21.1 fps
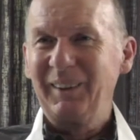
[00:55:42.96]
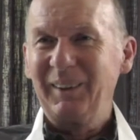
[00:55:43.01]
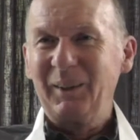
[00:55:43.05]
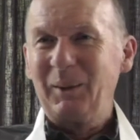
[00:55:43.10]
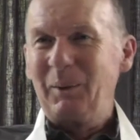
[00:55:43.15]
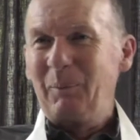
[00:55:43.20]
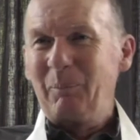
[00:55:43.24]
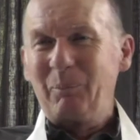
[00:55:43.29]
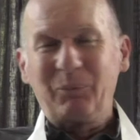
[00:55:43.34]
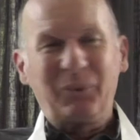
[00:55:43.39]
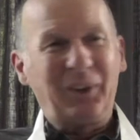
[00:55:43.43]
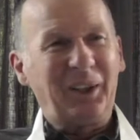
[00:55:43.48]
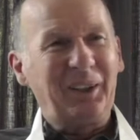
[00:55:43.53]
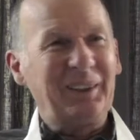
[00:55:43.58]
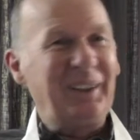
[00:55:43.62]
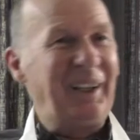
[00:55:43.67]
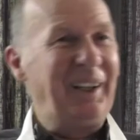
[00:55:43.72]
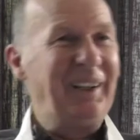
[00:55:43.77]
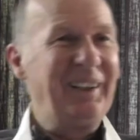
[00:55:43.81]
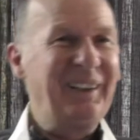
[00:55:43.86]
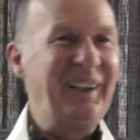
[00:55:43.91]

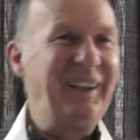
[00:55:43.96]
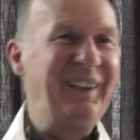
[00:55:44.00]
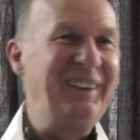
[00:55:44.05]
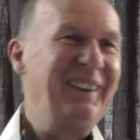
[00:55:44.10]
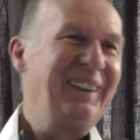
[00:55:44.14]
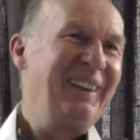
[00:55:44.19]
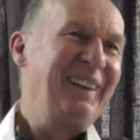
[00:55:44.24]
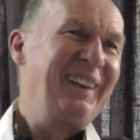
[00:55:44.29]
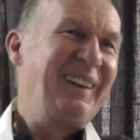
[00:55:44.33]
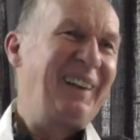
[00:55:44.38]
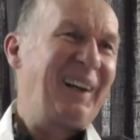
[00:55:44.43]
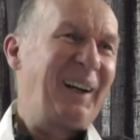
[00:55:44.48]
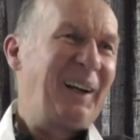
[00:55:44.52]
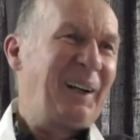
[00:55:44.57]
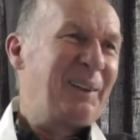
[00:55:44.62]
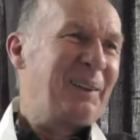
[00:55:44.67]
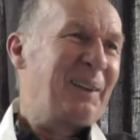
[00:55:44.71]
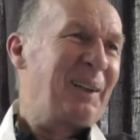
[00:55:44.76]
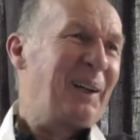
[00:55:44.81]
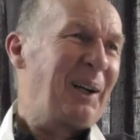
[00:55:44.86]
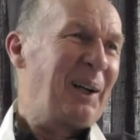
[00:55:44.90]

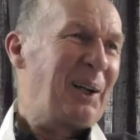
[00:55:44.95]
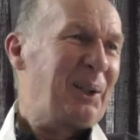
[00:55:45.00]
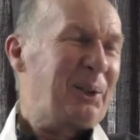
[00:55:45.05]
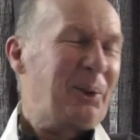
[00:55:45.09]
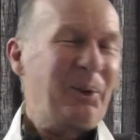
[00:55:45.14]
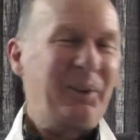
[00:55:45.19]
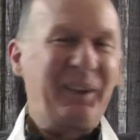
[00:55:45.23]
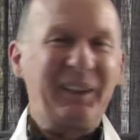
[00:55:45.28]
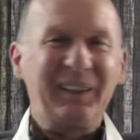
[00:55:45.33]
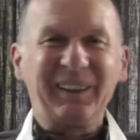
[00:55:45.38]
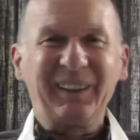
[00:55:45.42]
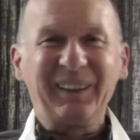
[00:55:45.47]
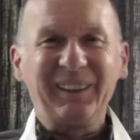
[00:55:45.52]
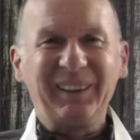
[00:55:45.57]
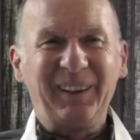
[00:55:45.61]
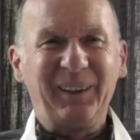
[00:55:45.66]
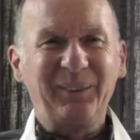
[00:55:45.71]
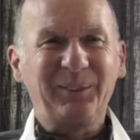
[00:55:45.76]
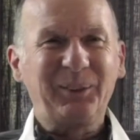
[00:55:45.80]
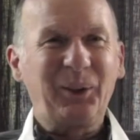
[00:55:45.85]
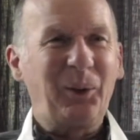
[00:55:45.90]
I, I, don't think uh,
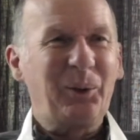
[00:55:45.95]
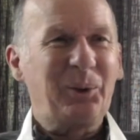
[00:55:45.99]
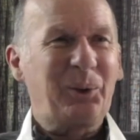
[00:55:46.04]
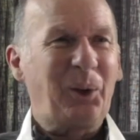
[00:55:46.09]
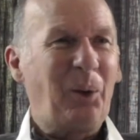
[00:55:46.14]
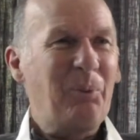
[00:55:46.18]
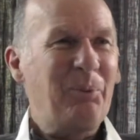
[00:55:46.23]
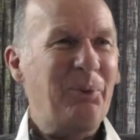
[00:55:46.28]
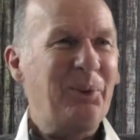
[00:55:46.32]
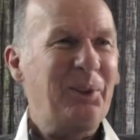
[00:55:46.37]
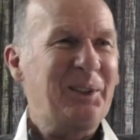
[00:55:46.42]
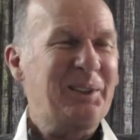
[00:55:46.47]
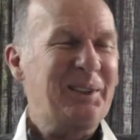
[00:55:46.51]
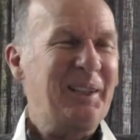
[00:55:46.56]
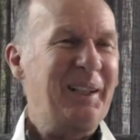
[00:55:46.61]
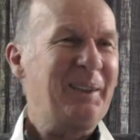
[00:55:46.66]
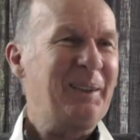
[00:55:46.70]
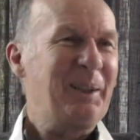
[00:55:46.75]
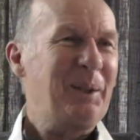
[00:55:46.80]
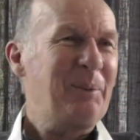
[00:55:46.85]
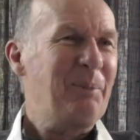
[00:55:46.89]
I've got confidence
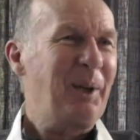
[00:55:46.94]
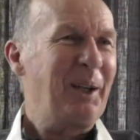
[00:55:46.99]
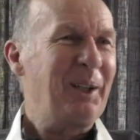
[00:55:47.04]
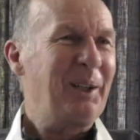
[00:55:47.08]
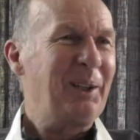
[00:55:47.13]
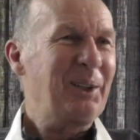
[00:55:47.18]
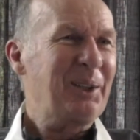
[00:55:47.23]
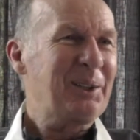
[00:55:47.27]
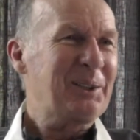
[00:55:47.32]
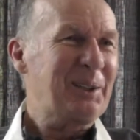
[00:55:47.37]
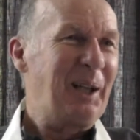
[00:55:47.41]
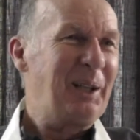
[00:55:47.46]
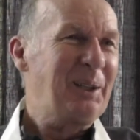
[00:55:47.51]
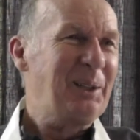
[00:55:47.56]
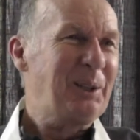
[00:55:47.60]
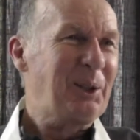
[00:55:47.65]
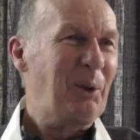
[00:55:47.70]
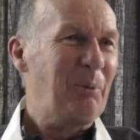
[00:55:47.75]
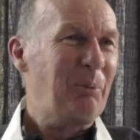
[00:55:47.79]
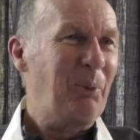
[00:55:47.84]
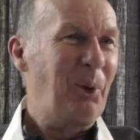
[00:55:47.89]
in, in, my
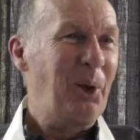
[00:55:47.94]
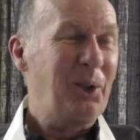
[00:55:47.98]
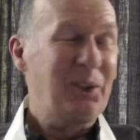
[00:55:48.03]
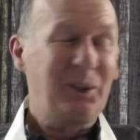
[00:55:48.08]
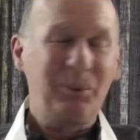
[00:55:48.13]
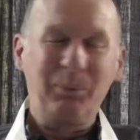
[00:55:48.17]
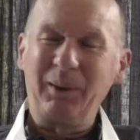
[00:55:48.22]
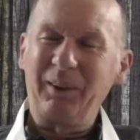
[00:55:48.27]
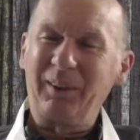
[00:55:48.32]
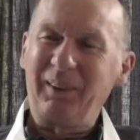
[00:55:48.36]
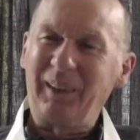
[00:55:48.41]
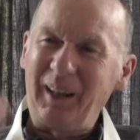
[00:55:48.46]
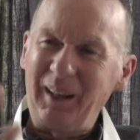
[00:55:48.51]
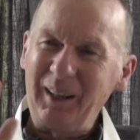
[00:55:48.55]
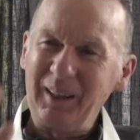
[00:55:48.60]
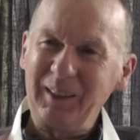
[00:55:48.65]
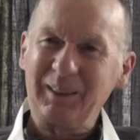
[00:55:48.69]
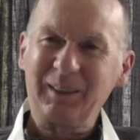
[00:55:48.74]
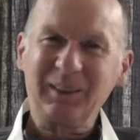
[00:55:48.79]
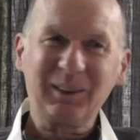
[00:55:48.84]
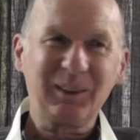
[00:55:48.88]
understanding of poetry, but
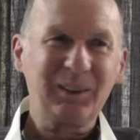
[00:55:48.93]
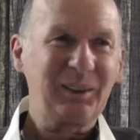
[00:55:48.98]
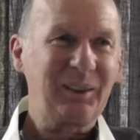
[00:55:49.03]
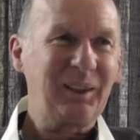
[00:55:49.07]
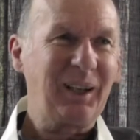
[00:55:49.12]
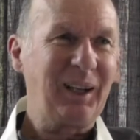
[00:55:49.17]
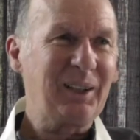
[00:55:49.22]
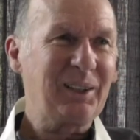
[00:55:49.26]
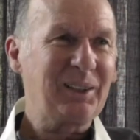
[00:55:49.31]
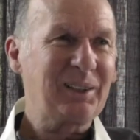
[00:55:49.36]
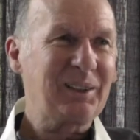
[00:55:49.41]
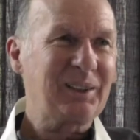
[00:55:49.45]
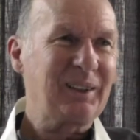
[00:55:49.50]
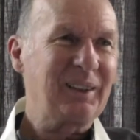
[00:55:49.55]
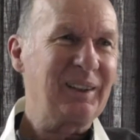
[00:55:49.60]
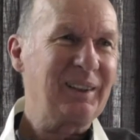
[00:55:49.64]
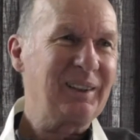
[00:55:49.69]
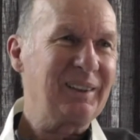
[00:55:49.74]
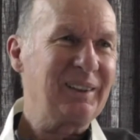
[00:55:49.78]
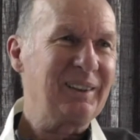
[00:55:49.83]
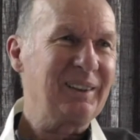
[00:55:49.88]
that's, that's,
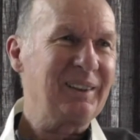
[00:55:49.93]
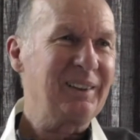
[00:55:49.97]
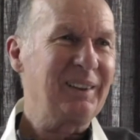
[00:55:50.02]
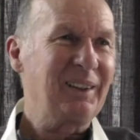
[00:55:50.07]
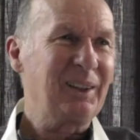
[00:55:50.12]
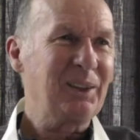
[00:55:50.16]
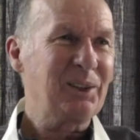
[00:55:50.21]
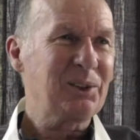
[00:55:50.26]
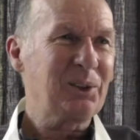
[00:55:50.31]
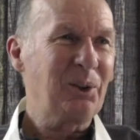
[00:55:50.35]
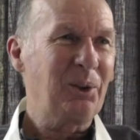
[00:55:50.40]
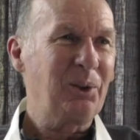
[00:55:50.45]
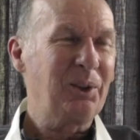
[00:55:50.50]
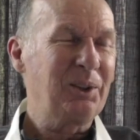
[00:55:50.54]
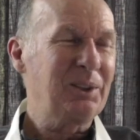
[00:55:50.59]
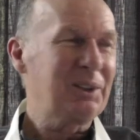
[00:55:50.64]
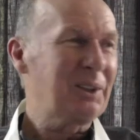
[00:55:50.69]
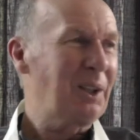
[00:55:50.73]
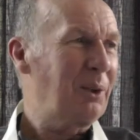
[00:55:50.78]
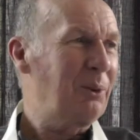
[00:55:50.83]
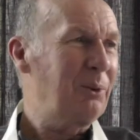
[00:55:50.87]
uh, that
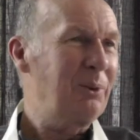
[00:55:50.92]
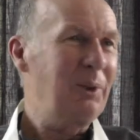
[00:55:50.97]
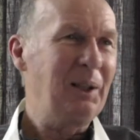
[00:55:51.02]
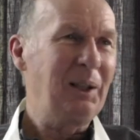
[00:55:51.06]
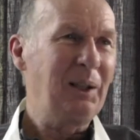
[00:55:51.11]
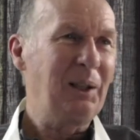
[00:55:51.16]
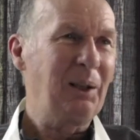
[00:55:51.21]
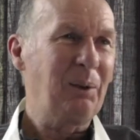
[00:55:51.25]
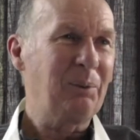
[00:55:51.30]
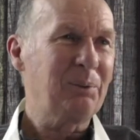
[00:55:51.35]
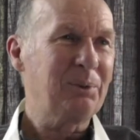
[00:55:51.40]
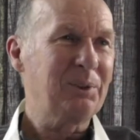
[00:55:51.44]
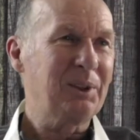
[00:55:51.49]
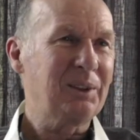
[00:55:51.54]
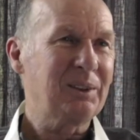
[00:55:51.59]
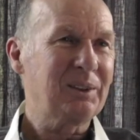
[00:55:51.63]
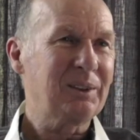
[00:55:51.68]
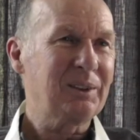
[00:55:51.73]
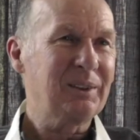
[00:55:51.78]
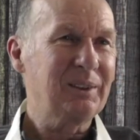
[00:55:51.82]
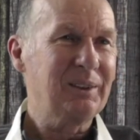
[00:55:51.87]
sonnet, I really loved
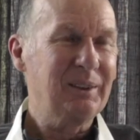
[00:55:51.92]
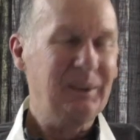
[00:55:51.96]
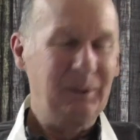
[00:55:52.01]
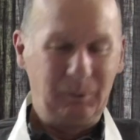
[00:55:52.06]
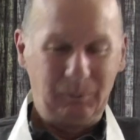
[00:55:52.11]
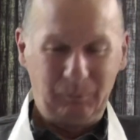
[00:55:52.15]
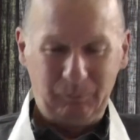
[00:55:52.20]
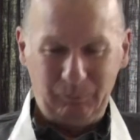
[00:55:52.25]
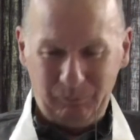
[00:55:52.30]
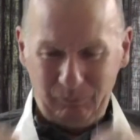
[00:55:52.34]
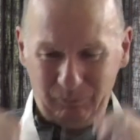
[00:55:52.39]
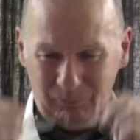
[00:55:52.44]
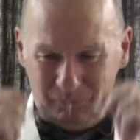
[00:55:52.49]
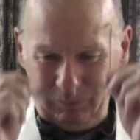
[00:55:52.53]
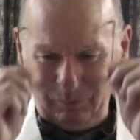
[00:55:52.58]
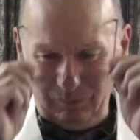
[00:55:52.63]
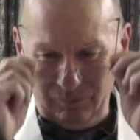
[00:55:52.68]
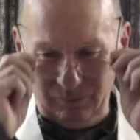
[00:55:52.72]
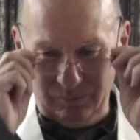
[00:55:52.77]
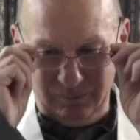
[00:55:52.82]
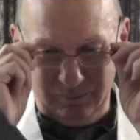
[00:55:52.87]

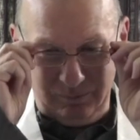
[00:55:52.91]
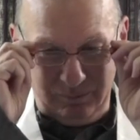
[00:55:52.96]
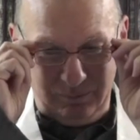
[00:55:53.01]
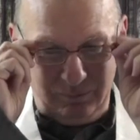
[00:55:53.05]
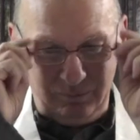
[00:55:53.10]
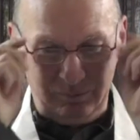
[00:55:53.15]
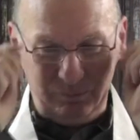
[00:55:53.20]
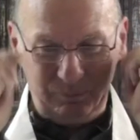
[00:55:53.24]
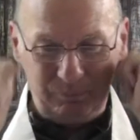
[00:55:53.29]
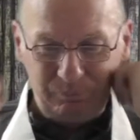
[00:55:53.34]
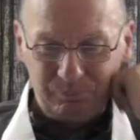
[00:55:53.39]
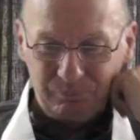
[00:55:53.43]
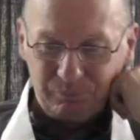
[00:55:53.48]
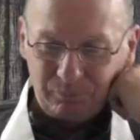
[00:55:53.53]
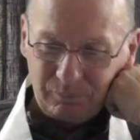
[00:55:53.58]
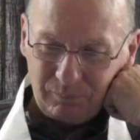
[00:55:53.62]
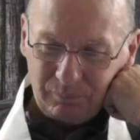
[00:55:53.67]
it.